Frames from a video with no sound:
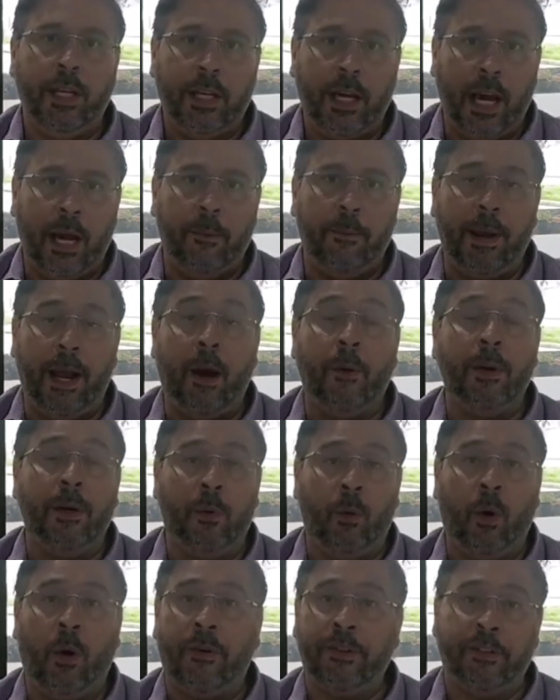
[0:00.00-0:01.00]
um, our
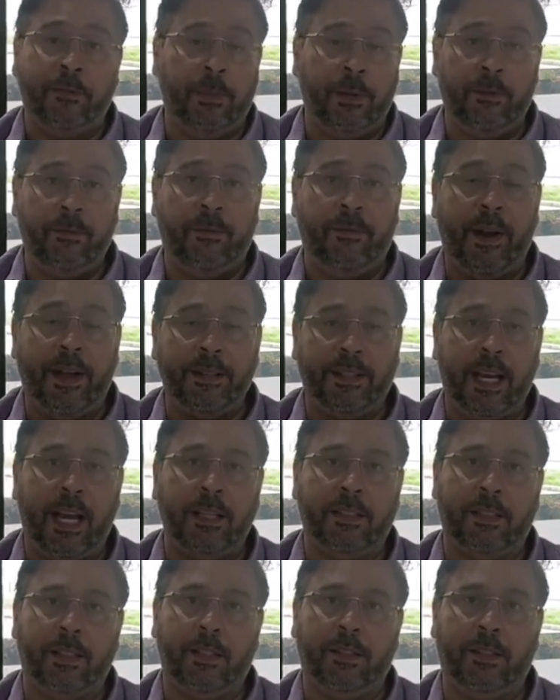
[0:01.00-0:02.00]
inquiries have been
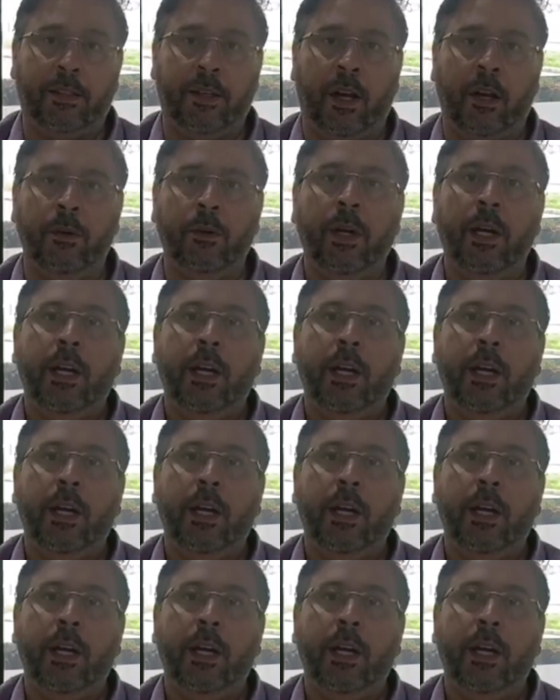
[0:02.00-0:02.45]
fantastic. So